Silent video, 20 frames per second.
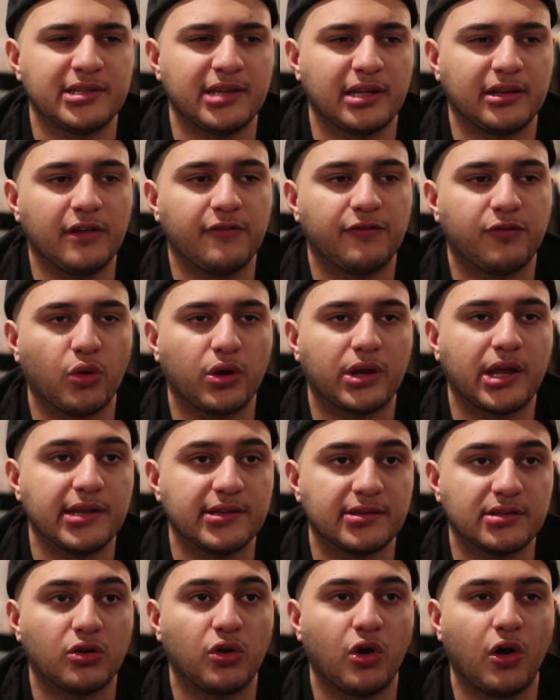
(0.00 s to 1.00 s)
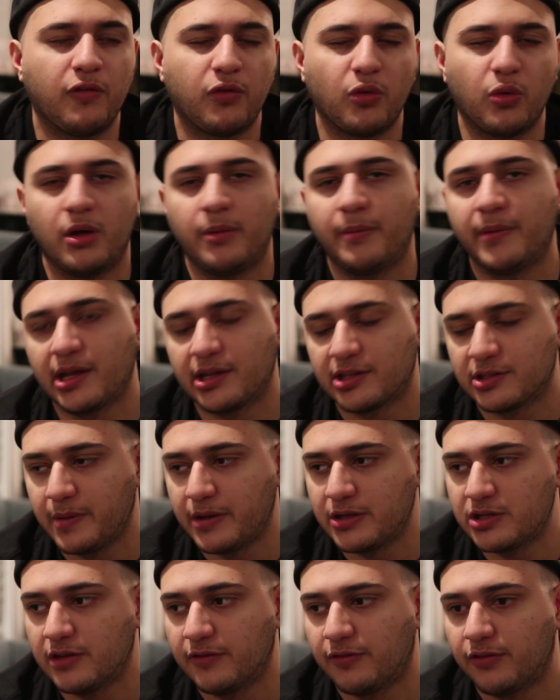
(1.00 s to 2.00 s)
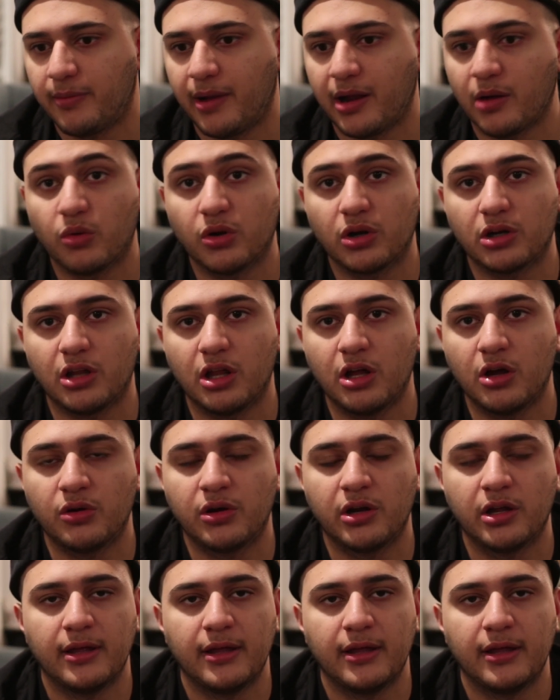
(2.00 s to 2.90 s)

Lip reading: I think 4K is a little overwhelming, especially for my workload